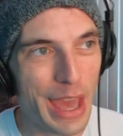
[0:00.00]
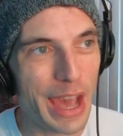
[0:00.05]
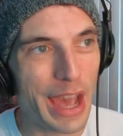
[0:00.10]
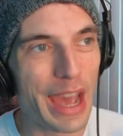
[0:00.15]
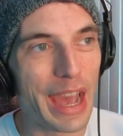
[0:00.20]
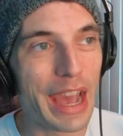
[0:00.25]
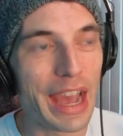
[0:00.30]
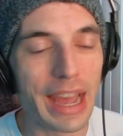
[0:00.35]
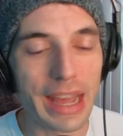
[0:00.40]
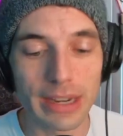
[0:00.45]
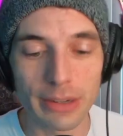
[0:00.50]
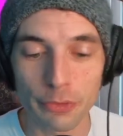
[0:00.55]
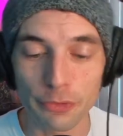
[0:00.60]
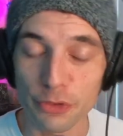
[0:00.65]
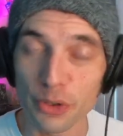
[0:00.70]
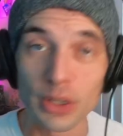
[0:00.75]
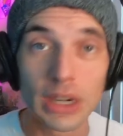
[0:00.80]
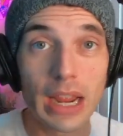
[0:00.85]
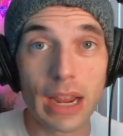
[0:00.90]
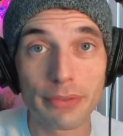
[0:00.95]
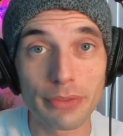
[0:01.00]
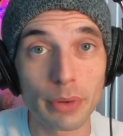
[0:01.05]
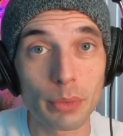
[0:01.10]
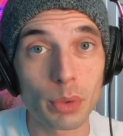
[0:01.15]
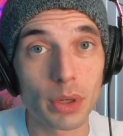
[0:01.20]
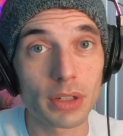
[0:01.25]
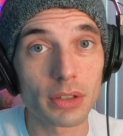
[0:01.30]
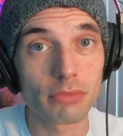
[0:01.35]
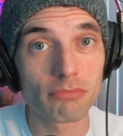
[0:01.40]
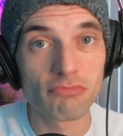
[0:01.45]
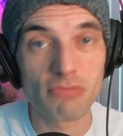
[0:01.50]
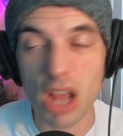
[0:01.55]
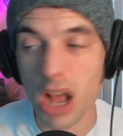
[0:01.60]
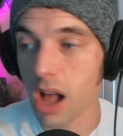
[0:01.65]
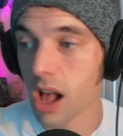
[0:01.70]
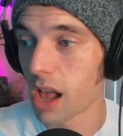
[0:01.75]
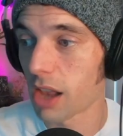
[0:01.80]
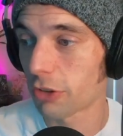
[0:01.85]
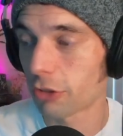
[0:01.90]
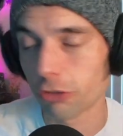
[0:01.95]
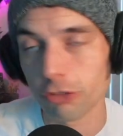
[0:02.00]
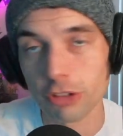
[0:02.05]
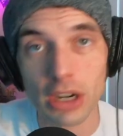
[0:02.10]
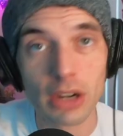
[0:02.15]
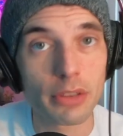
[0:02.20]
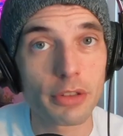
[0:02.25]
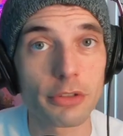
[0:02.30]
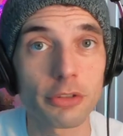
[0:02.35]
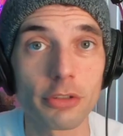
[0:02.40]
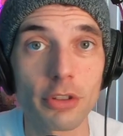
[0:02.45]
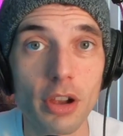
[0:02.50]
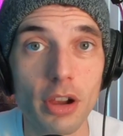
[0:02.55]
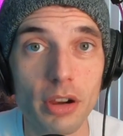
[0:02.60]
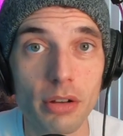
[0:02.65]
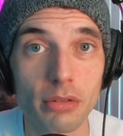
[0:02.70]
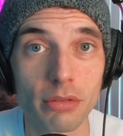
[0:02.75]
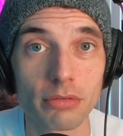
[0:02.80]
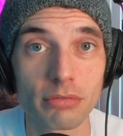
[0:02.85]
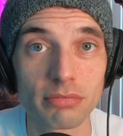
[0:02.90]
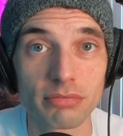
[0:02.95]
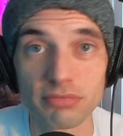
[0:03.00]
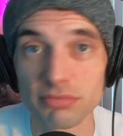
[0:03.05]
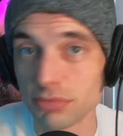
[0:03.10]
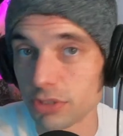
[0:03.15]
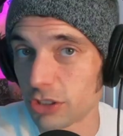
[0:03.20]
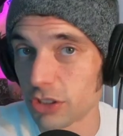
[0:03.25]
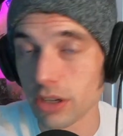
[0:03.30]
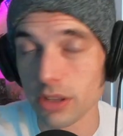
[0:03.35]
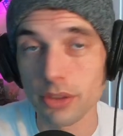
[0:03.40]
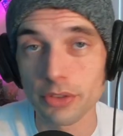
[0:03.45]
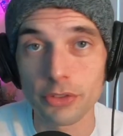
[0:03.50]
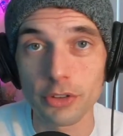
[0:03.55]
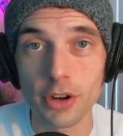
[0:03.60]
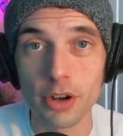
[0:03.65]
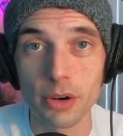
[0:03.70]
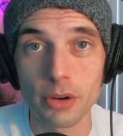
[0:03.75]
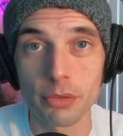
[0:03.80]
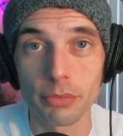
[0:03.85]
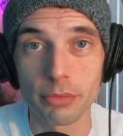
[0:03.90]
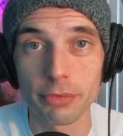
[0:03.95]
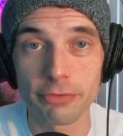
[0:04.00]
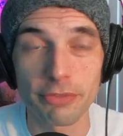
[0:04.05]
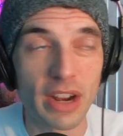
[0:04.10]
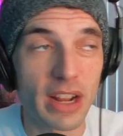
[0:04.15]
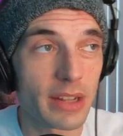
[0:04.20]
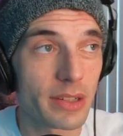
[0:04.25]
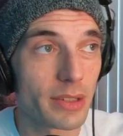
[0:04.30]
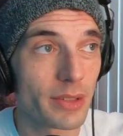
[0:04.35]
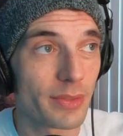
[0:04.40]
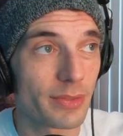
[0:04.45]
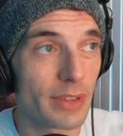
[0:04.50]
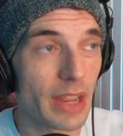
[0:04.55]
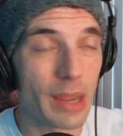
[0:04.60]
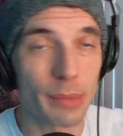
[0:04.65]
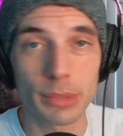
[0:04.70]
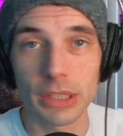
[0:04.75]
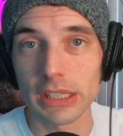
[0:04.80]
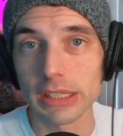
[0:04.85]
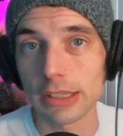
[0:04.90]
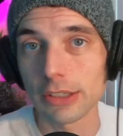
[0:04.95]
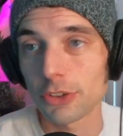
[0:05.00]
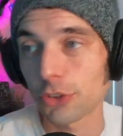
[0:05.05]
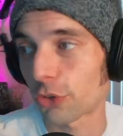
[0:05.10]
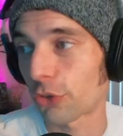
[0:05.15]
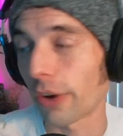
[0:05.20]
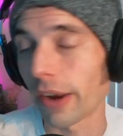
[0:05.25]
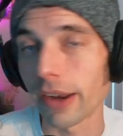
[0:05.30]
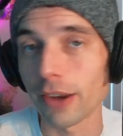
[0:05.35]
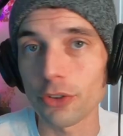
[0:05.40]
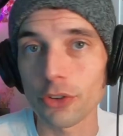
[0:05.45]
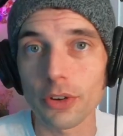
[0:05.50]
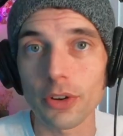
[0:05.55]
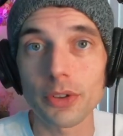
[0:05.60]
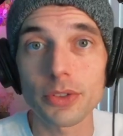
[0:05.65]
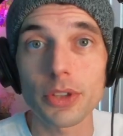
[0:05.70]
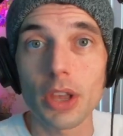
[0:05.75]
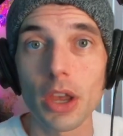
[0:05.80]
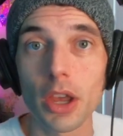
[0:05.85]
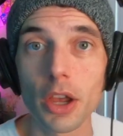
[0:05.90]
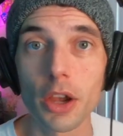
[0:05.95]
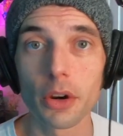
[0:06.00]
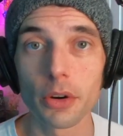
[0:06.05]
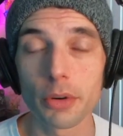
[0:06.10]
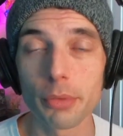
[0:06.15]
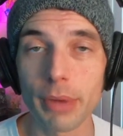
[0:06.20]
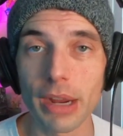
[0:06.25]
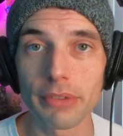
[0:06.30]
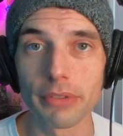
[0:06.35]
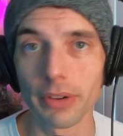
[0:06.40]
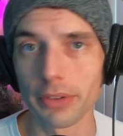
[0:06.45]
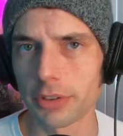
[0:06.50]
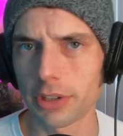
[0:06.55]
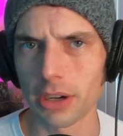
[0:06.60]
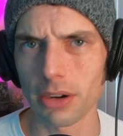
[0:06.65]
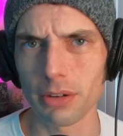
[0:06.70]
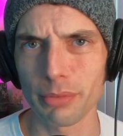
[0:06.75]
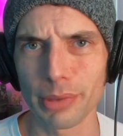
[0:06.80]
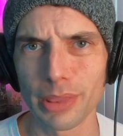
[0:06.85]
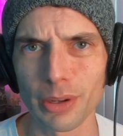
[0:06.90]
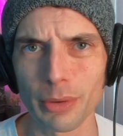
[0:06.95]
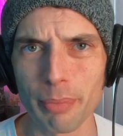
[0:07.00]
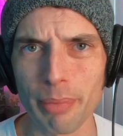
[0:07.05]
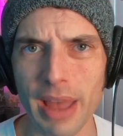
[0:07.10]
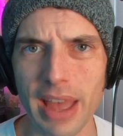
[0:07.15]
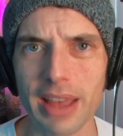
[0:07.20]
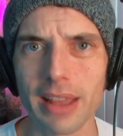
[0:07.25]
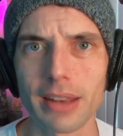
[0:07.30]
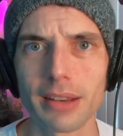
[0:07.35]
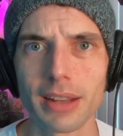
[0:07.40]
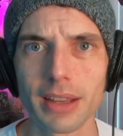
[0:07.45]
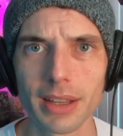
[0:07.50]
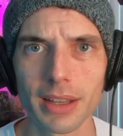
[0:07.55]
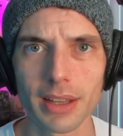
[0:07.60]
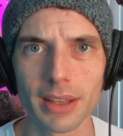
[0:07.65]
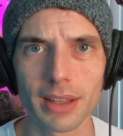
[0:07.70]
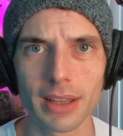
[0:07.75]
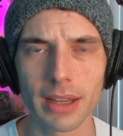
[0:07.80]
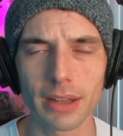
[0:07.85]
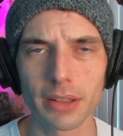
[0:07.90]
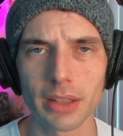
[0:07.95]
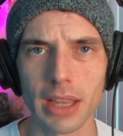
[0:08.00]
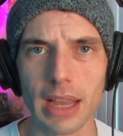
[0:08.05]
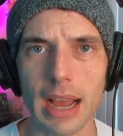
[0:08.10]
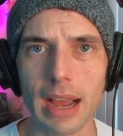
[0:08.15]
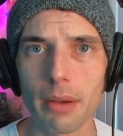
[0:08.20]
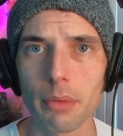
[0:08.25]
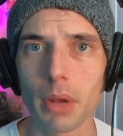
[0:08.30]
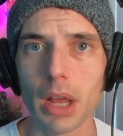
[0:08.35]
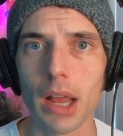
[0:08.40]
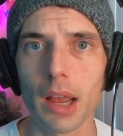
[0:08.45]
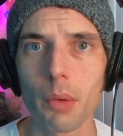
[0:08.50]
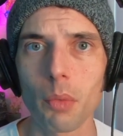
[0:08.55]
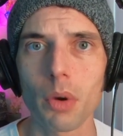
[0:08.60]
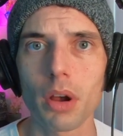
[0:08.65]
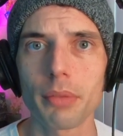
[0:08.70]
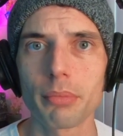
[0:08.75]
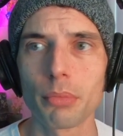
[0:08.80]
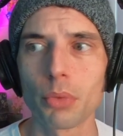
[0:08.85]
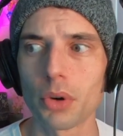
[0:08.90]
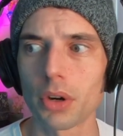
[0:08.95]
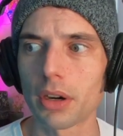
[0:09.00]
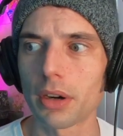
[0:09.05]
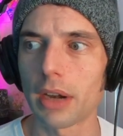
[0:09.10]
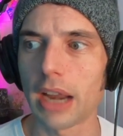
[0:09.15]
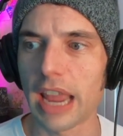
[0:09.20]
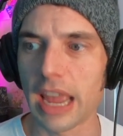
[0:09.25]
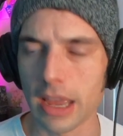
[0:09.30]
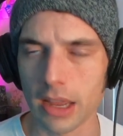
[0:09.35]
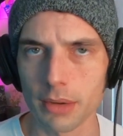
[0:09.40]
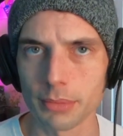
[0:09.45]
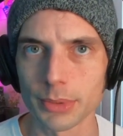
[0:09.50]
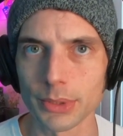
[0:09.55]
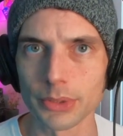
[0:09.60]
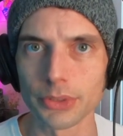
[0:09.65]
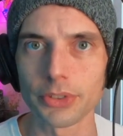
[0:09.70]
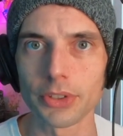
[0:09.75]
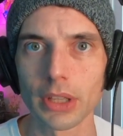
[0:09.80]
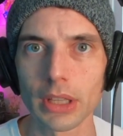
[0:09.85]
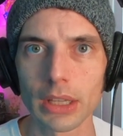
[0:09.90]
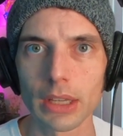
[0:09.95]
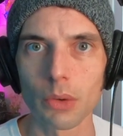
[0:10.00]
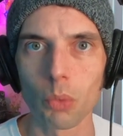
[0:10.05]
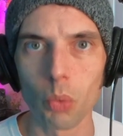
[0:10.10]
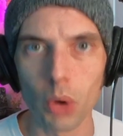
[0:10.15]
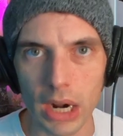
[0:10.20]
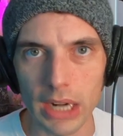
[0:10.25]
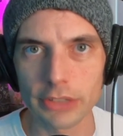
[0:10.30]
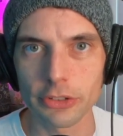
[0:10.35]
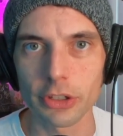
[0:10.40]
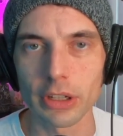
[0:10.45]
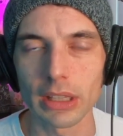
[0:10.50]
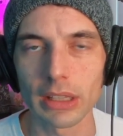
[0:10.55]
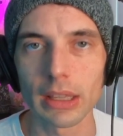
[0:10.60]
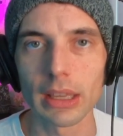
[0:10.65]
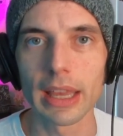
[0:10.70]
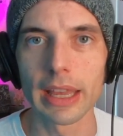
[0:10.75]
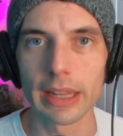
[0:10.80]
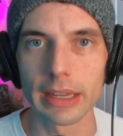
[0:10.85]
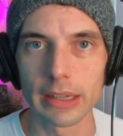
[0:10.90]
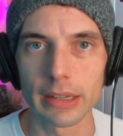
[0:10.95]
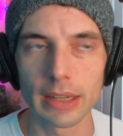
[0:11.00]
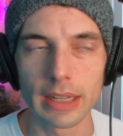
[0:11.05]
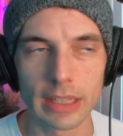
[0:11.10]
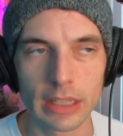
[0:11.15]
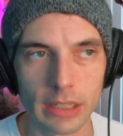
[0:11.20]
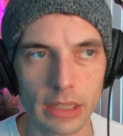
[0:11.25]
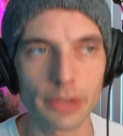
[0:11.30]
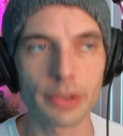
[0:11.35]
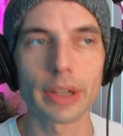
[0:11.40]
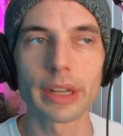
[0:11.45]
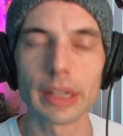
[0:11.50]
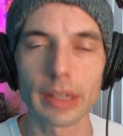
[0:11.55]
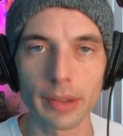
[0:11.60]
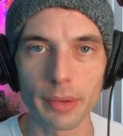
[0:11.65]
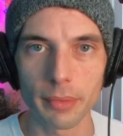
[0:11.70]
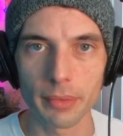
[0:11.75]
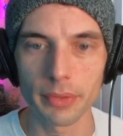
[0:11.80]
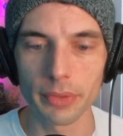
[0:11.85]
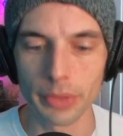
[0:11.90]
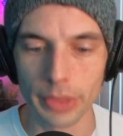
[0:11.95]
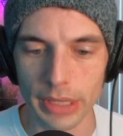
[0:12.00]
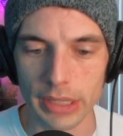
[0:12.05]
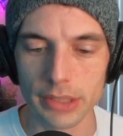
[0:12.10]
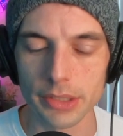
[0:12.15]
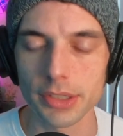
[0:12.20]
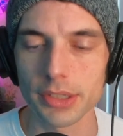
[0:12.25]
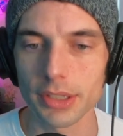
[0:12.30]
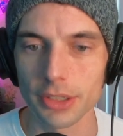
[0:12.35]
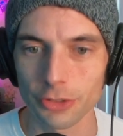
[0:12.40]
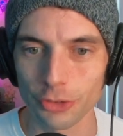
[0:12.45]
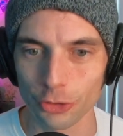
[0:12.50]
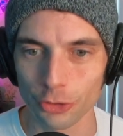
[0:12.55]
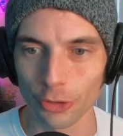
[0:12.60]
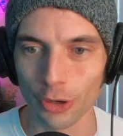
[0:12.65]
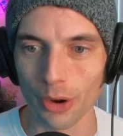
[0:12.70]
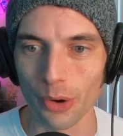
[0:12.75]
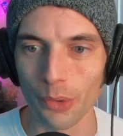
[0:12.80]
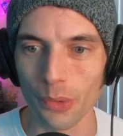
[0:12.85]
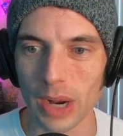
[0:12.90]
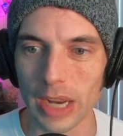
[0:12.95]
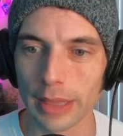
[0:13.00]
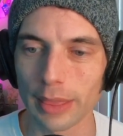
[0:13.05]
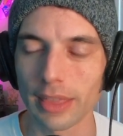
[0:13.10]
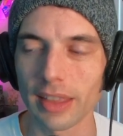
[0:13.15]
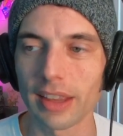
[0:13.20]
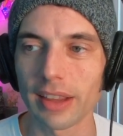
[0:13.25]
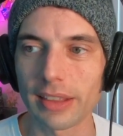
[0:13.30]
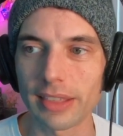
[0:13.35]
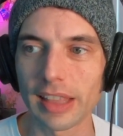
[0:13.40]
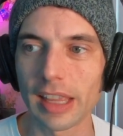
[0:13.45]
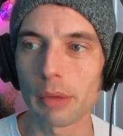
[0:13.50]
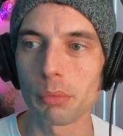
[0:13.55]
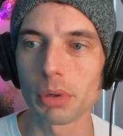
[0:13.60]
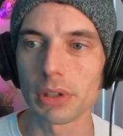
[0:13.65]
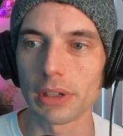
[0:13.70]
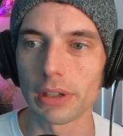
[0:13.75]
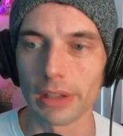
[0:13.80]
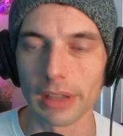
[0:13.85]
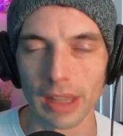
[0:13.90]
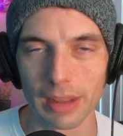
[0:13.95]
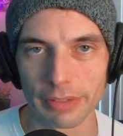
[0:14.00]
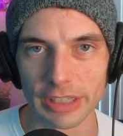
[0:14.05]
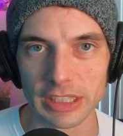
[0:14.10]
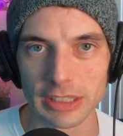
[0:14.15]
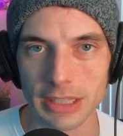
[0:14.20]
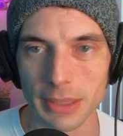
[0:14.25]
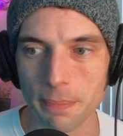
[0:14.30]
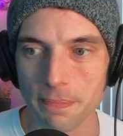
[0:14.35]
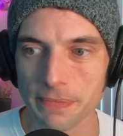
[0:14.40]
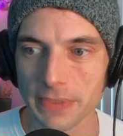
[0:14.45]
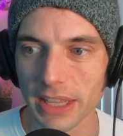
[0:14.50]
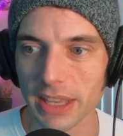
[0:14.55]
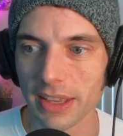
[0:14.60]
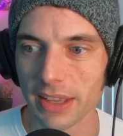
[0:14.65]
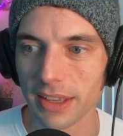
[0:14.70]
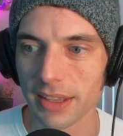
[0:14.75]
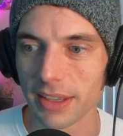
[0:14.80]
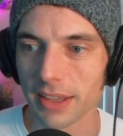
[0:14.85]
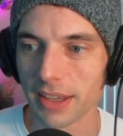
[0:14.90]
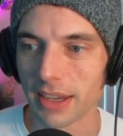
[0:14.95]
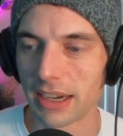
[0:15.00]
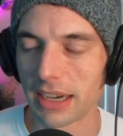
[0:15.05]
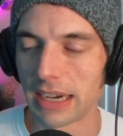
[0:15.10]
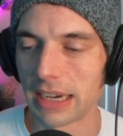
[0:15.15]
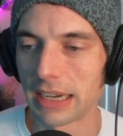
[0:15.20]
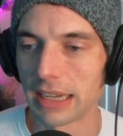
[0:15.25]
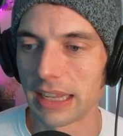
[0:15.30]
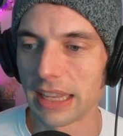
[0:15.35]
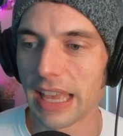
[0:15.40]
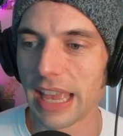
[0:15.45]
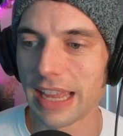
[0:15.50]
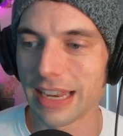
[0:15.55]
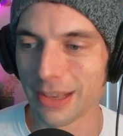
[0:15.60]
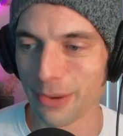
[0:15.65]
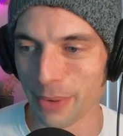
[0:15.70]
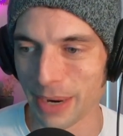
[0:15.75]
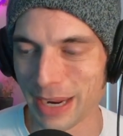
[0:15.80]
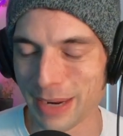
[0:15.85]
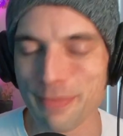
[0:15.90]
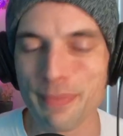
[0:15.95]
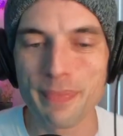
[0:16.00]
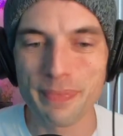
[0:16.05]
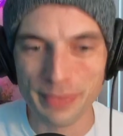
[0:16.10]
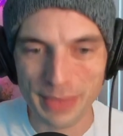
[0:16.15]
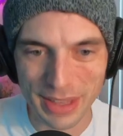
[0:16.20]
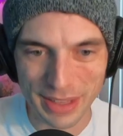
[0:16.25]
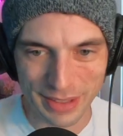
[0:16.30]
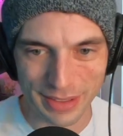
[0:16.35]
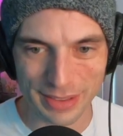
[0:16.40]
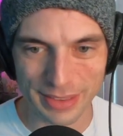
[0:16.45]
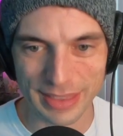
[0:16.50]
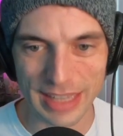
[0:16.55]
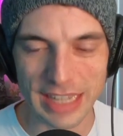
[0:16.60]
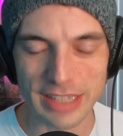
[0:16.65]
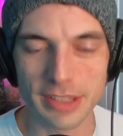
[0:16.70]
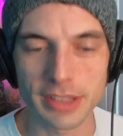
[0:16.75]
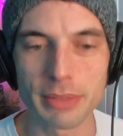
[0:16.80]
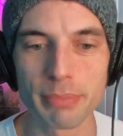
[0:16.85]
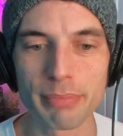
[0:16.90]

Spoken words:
And for everyone, share the show. Share the show, friends, family, strangers, whomever. Share it with your pet. Hell yeah, I want more animals watching and hearing this show. I think they would love it. Anyway, that's the